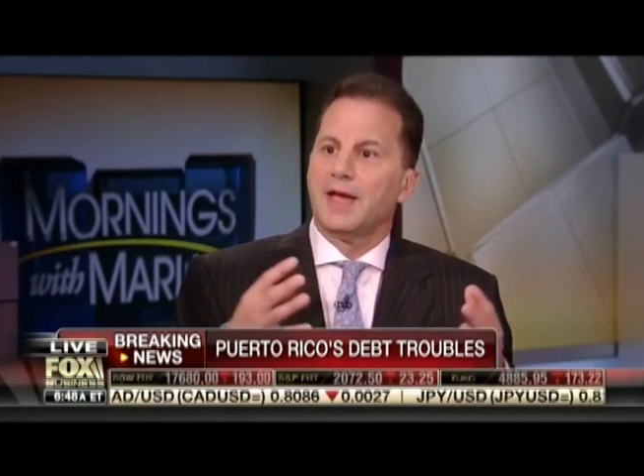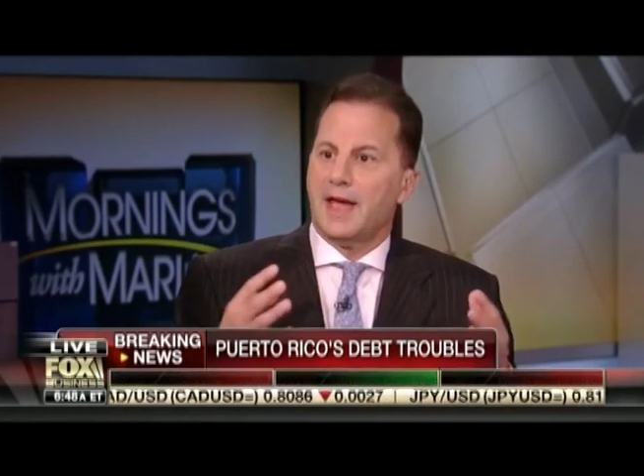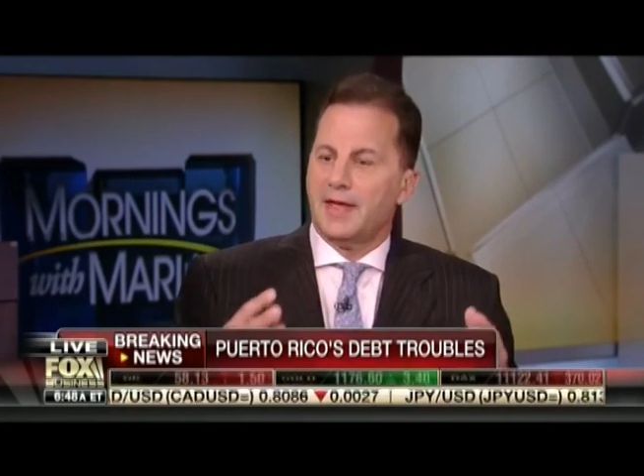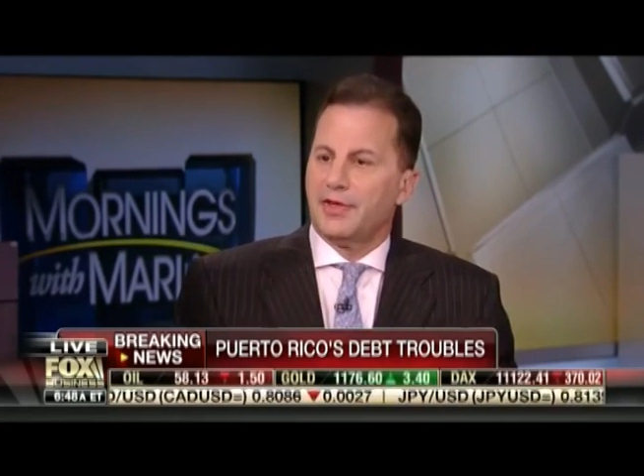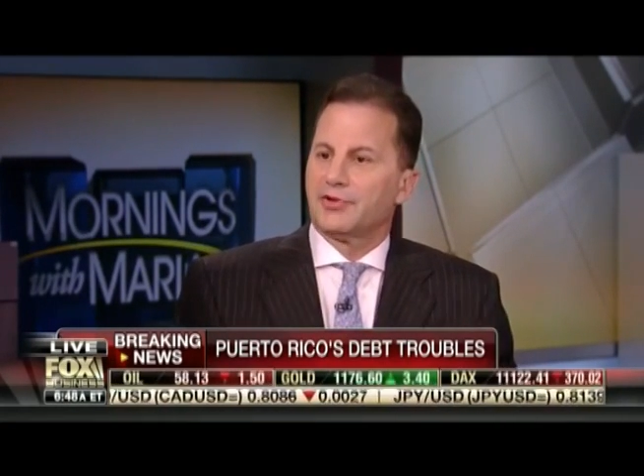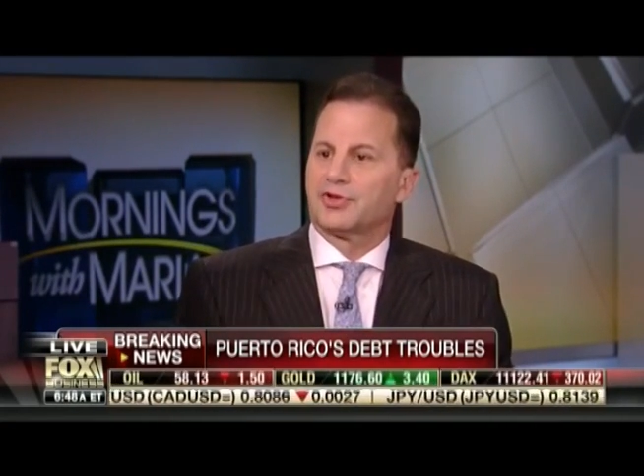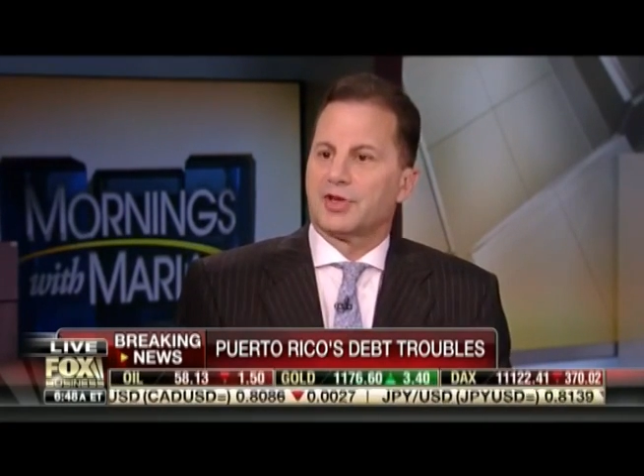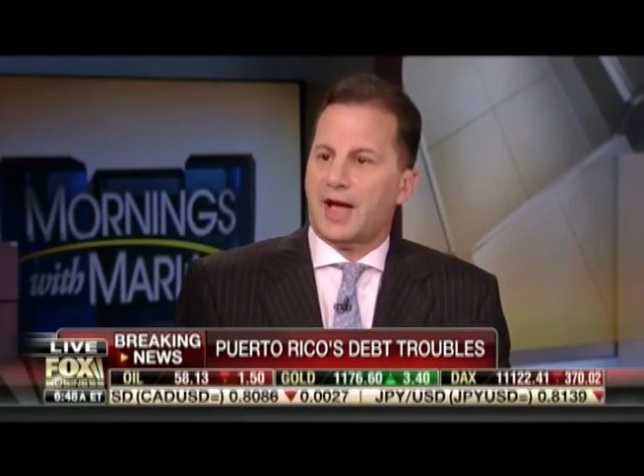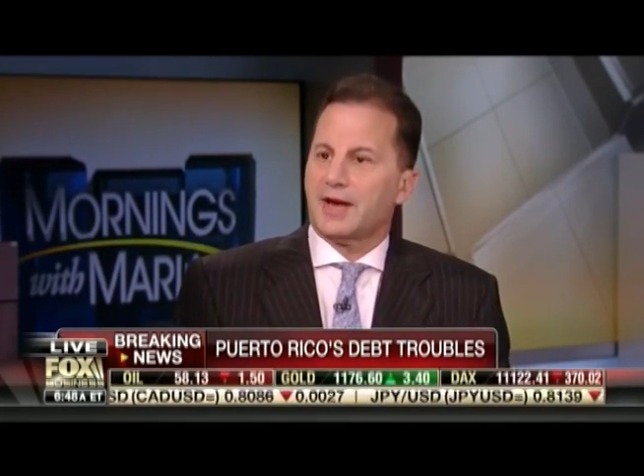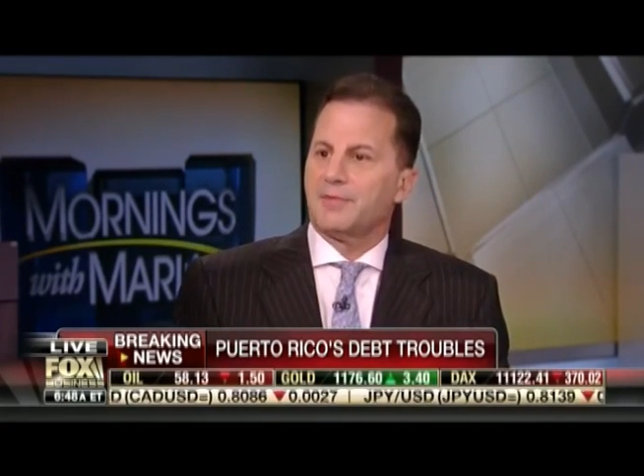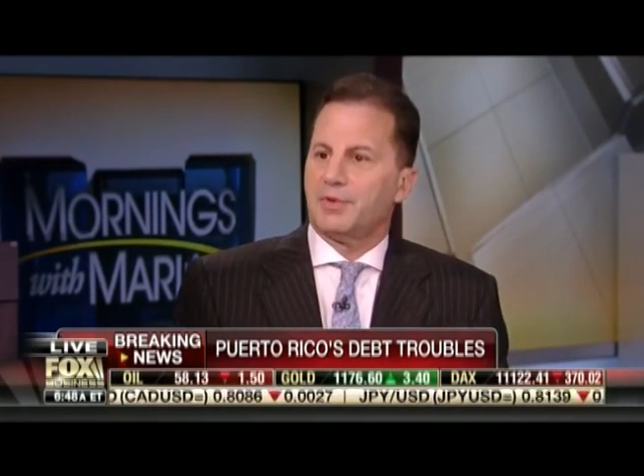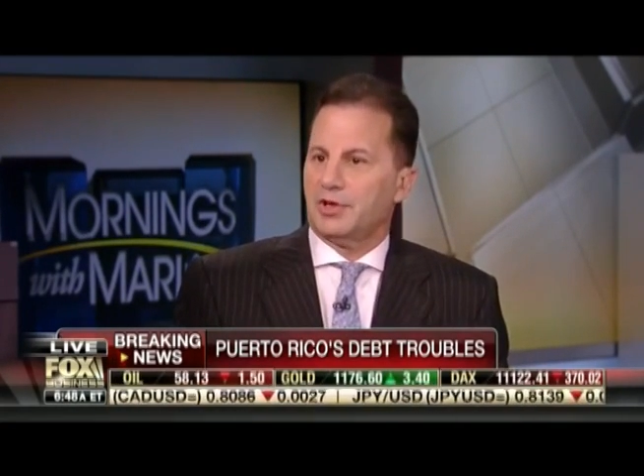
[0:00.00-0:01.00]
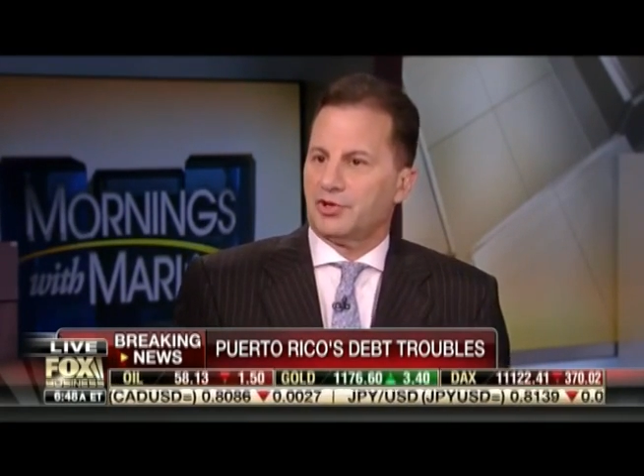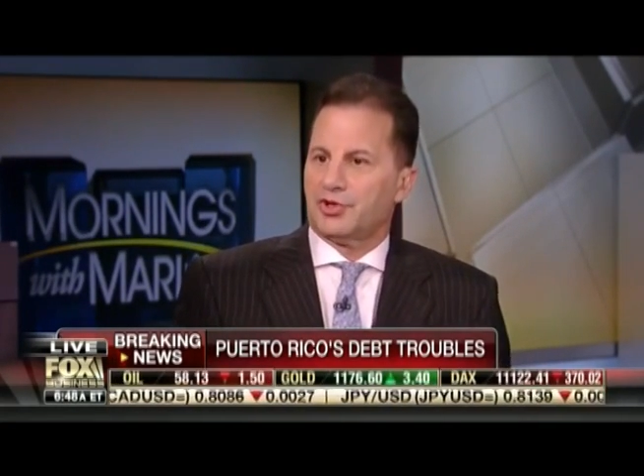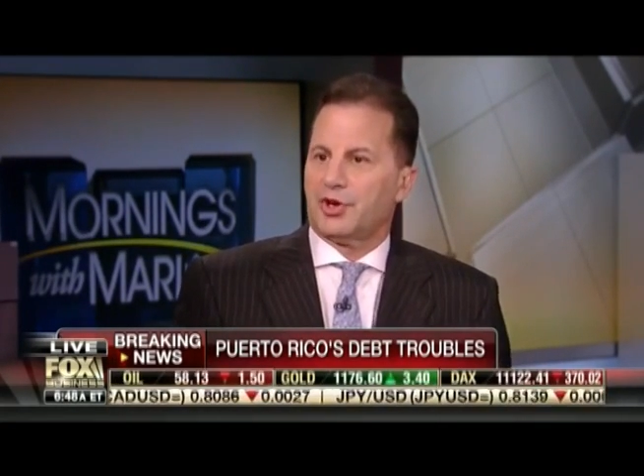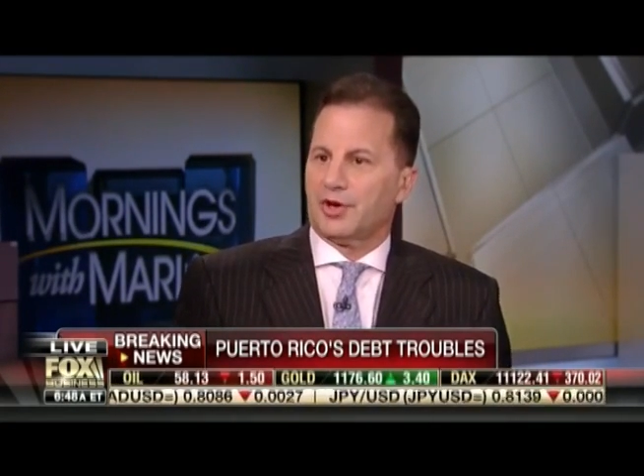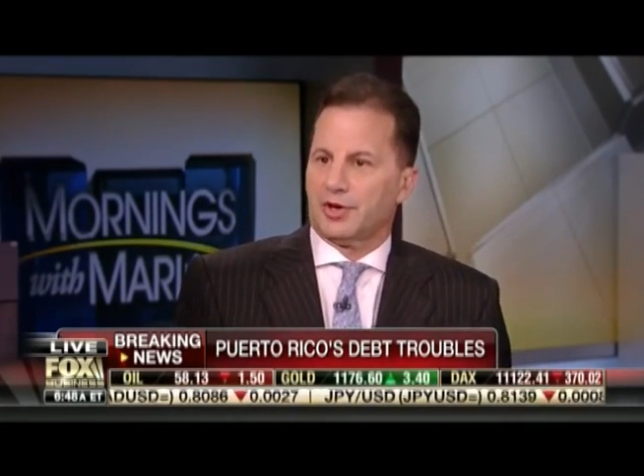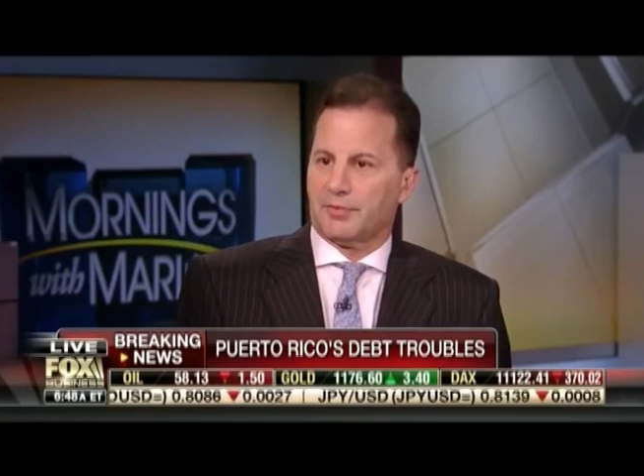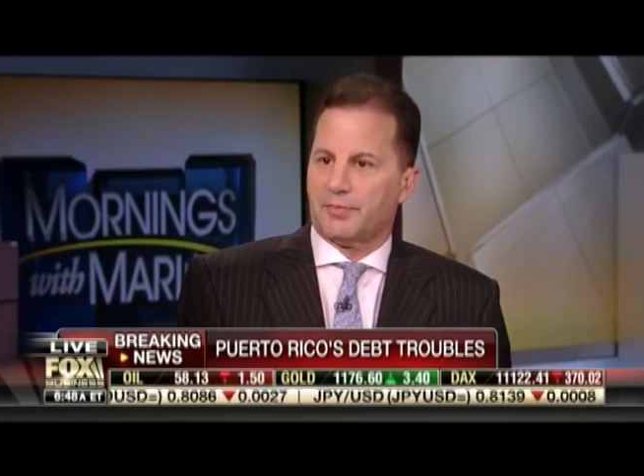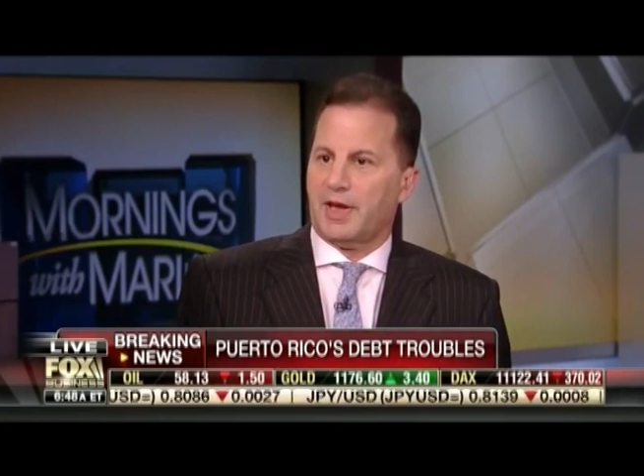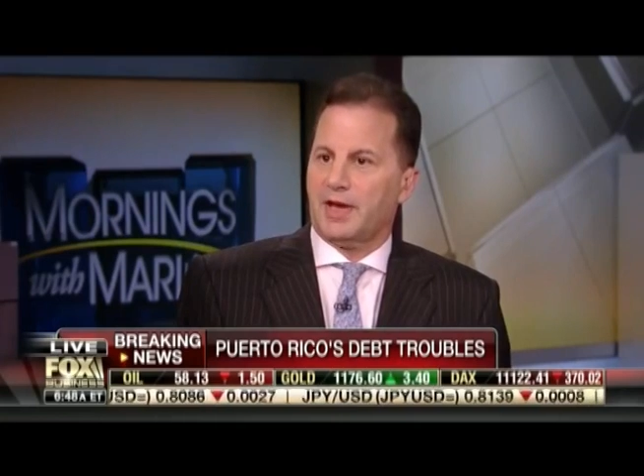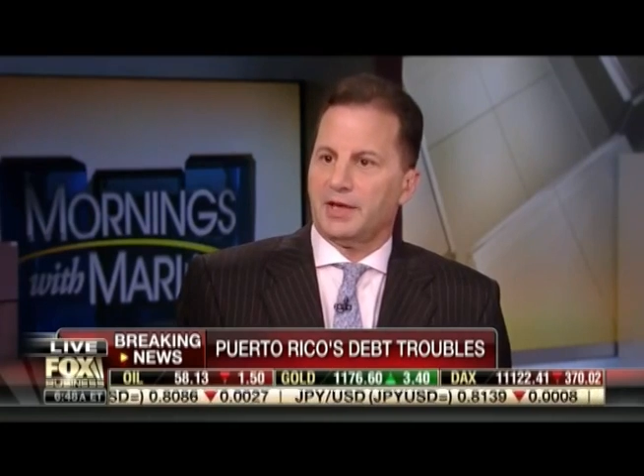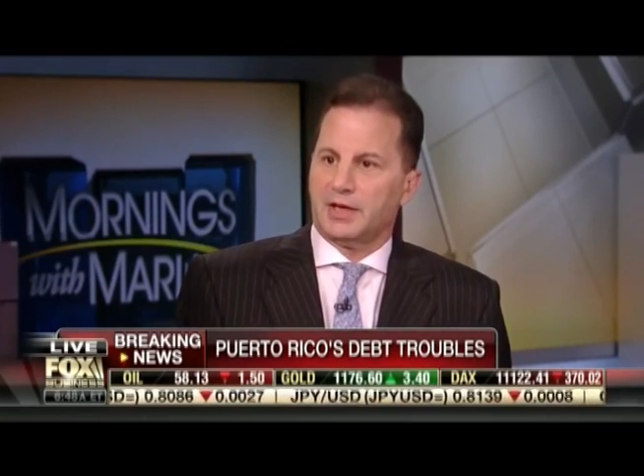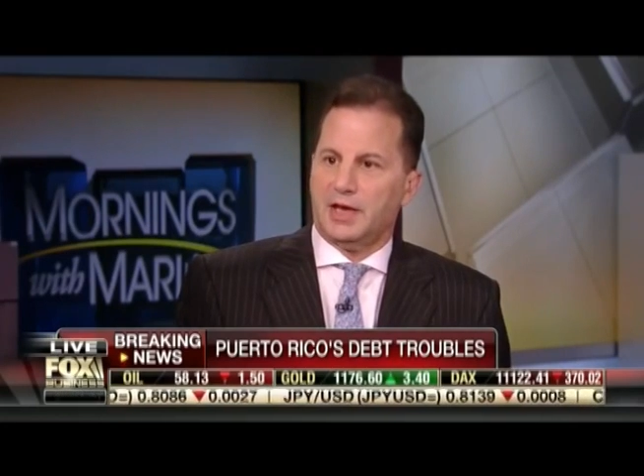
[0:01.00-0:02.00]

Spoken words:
and there's got to be a sharing of the pain.